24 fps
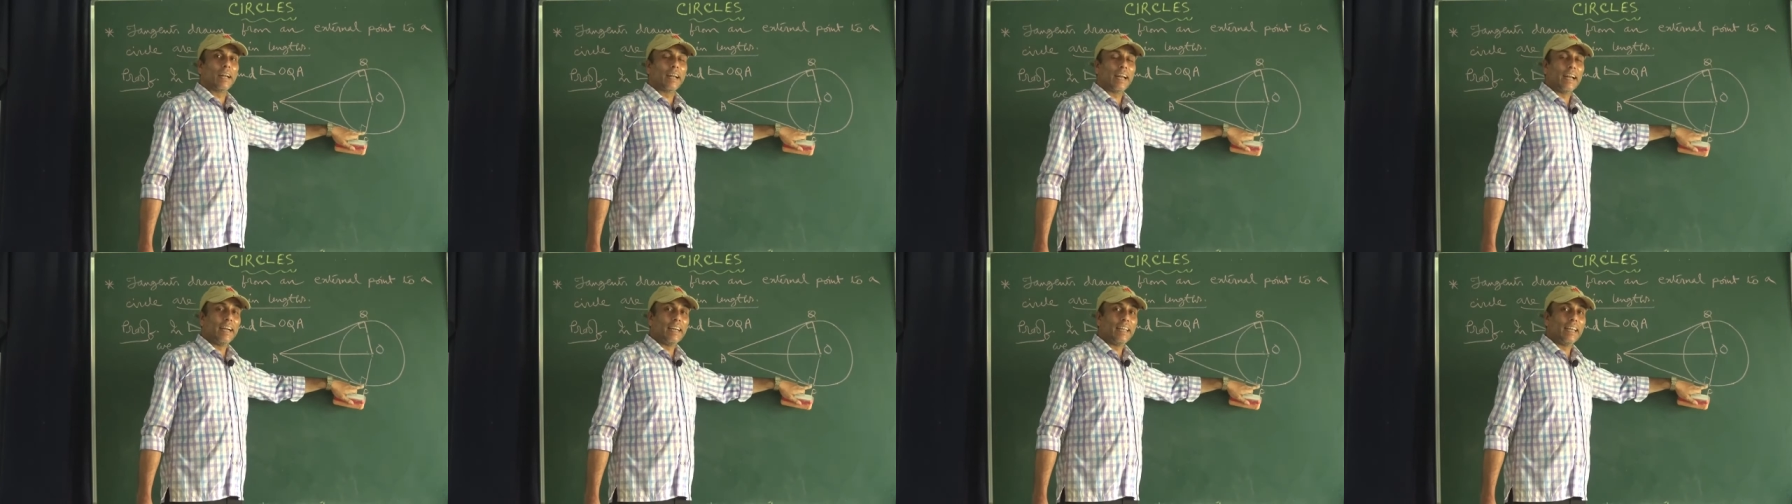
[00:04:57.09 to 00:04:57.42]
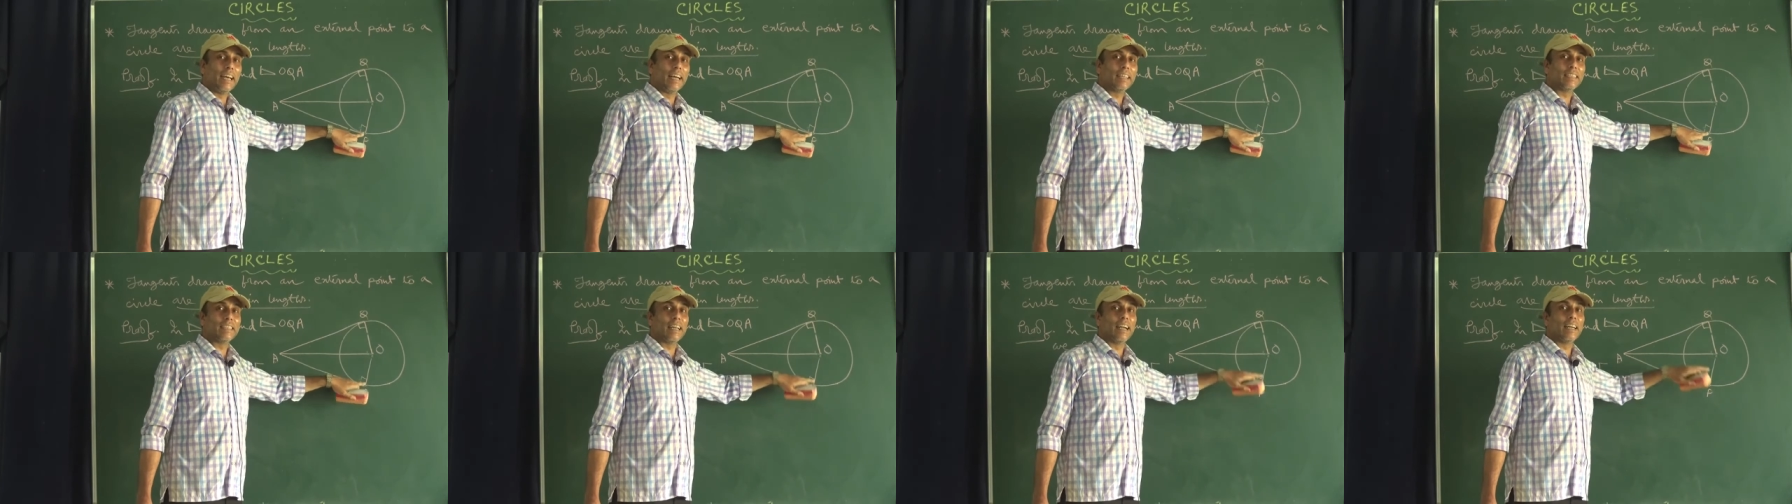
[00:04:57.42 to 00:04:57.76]

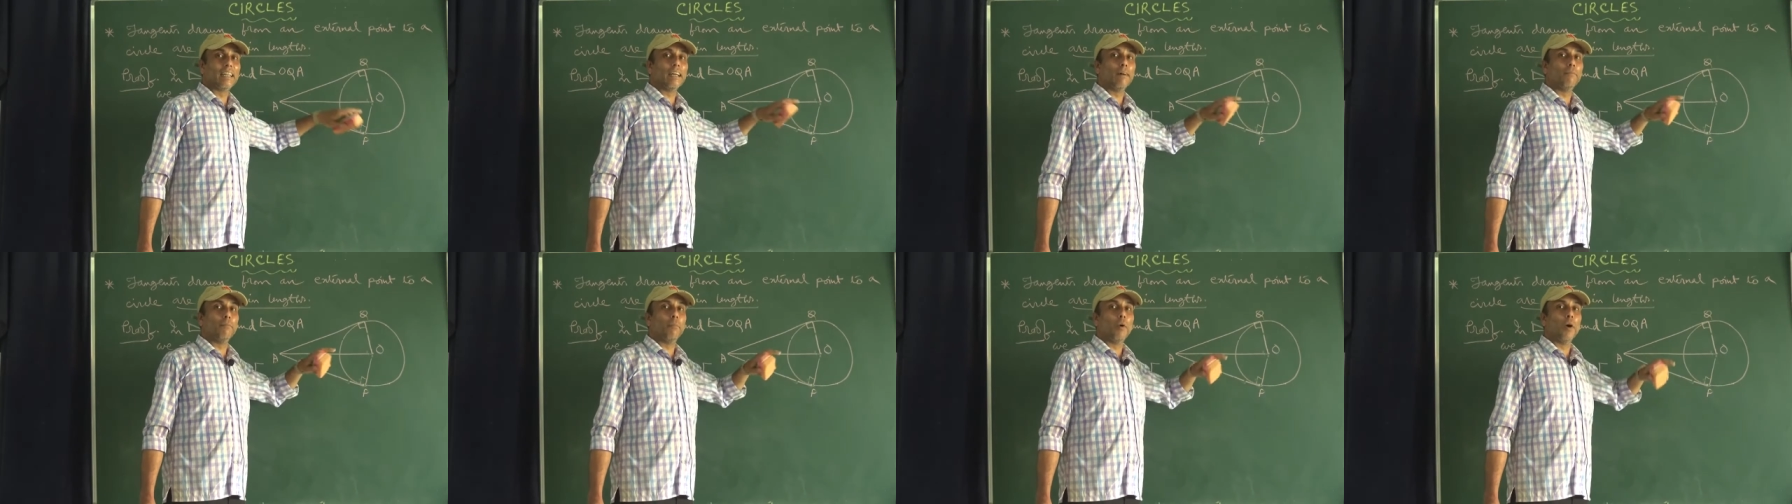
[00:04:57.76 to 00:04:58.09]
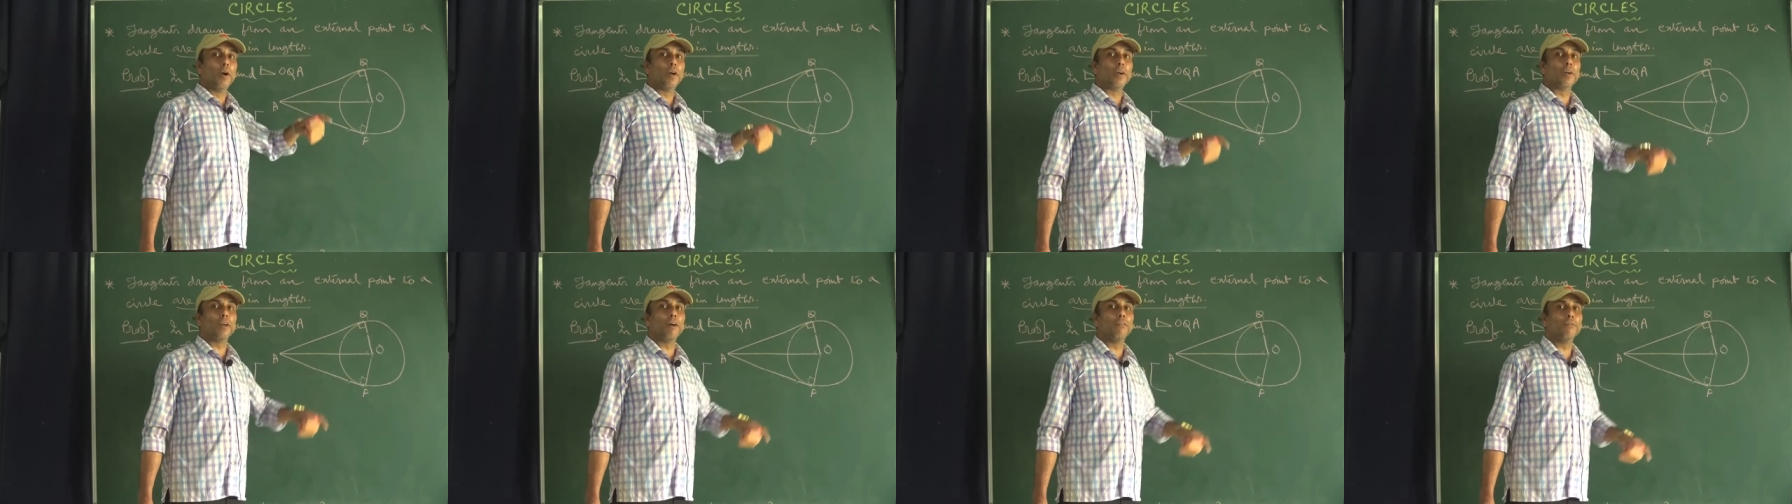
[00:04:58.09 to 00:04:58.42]
radius at the
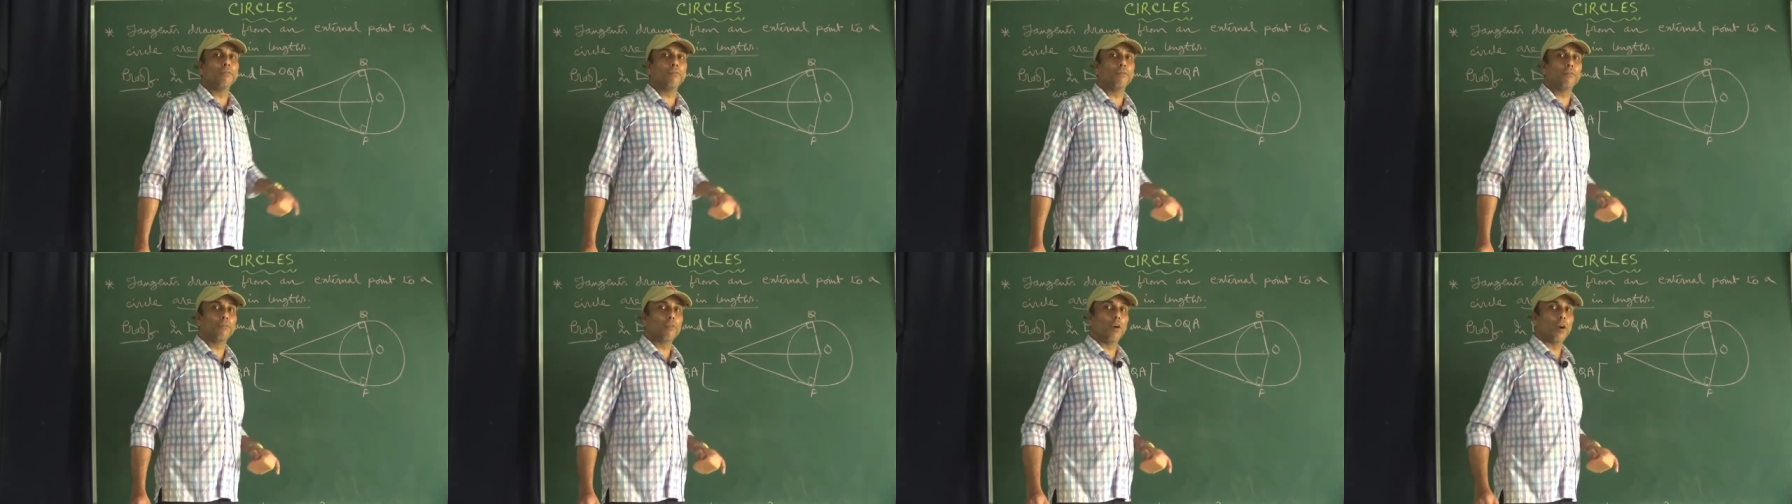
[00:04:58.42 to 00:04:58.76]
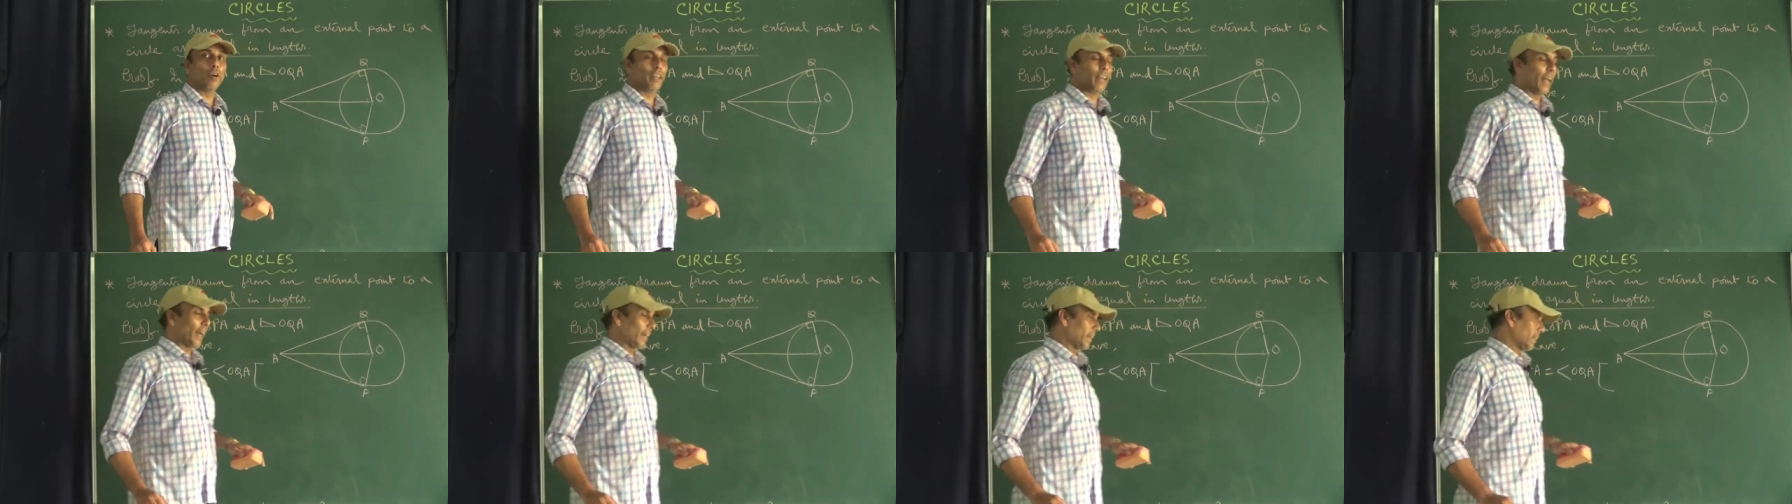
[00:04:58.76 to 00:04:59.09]
point of
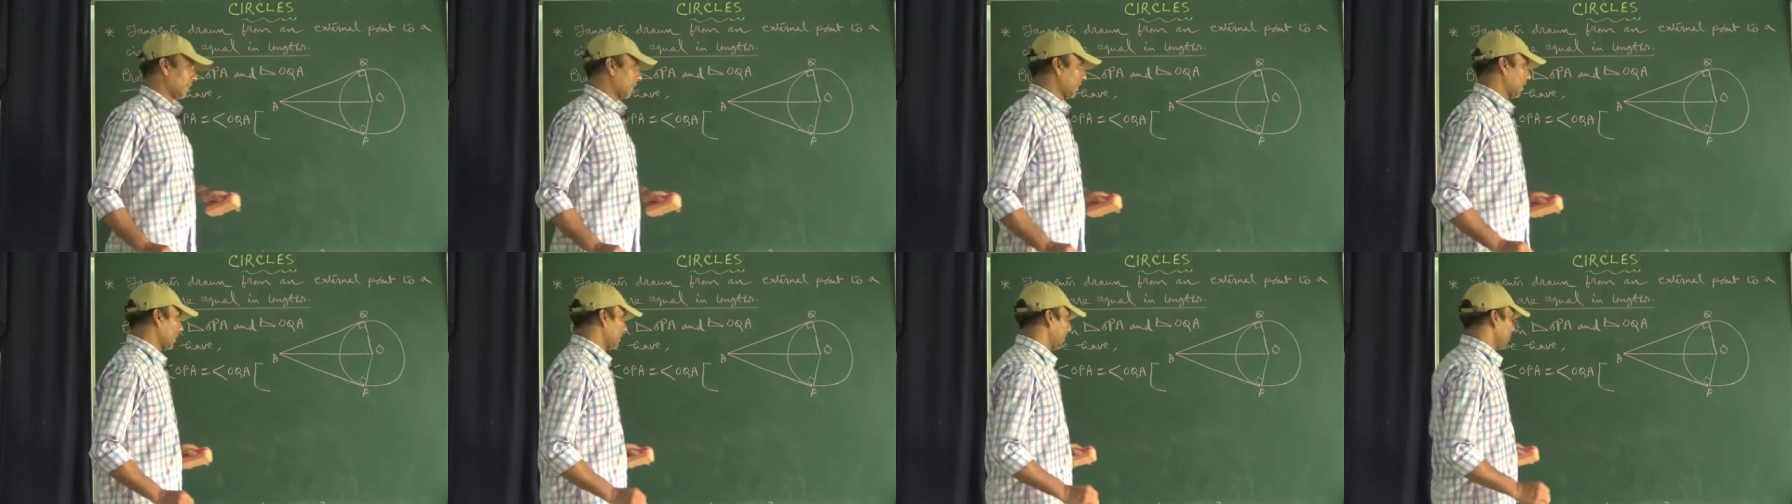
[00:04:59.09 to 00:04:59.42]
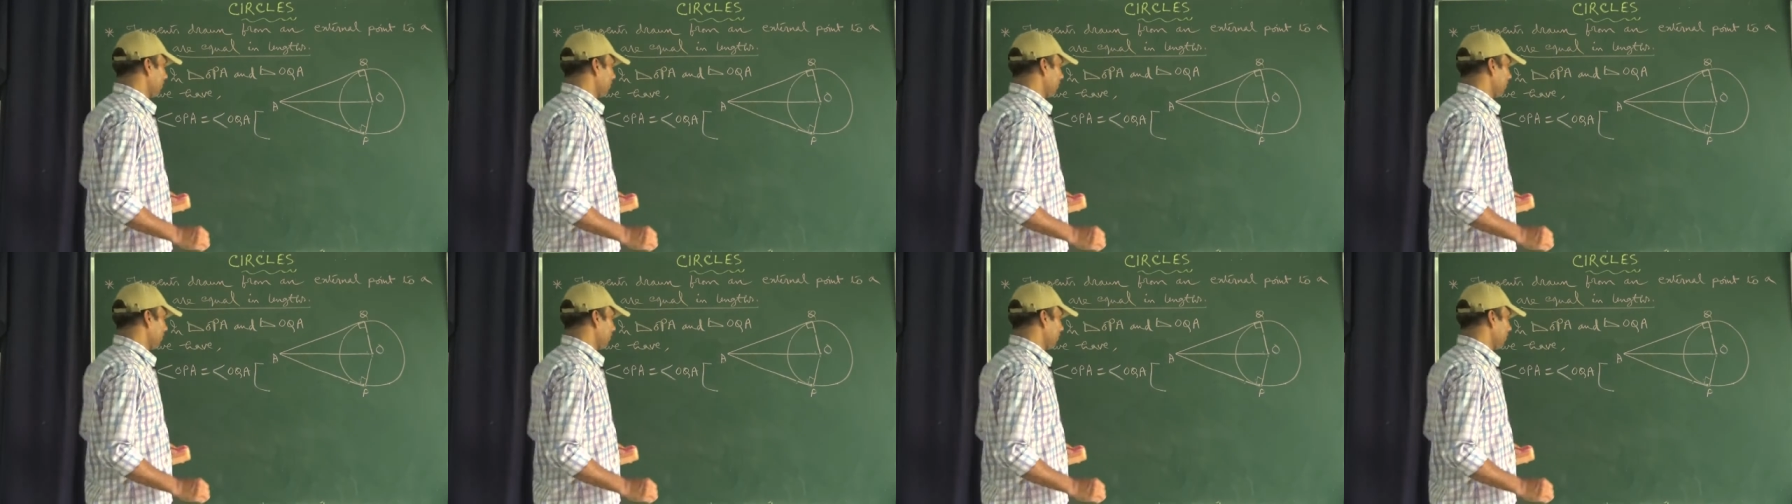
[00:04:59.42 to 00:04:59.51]
contact.